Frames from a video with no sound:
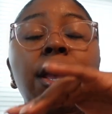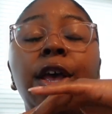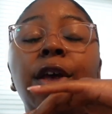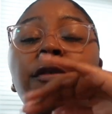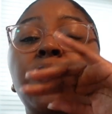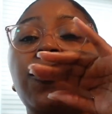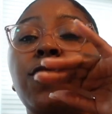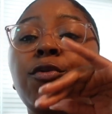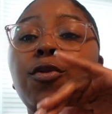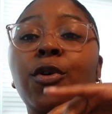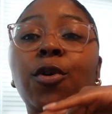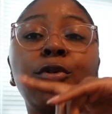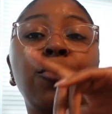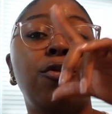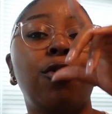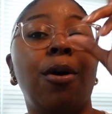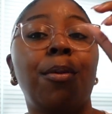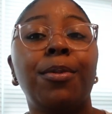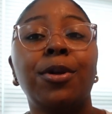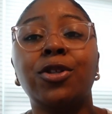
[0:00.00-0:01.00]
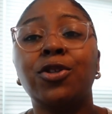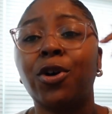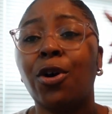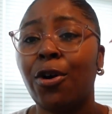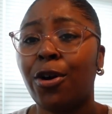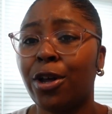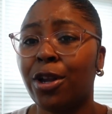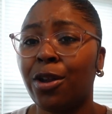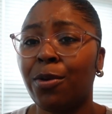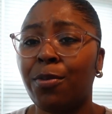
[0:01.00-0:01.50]
if you know you're gonna be
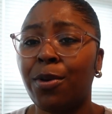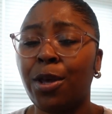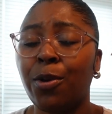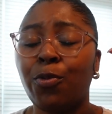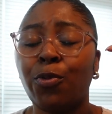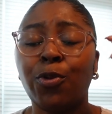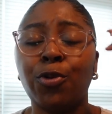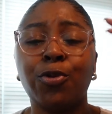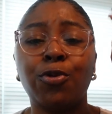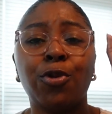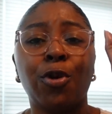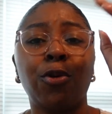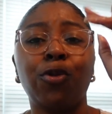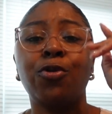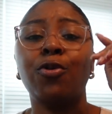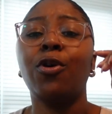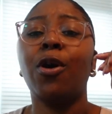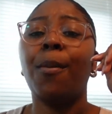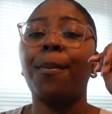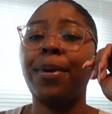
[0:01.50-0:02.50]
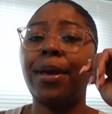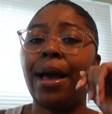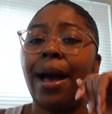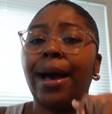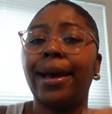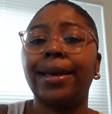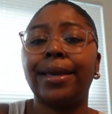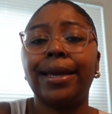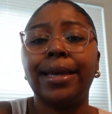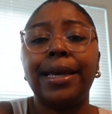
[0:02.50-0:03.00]
talking to people, you know you're gonna be
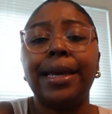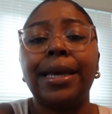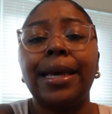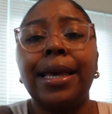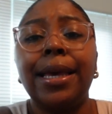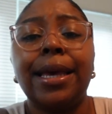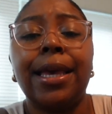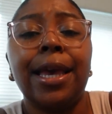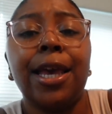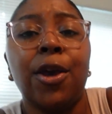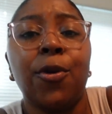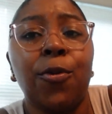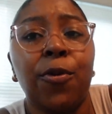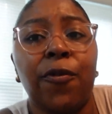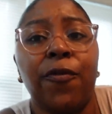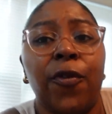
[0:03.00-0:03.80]
kikiing with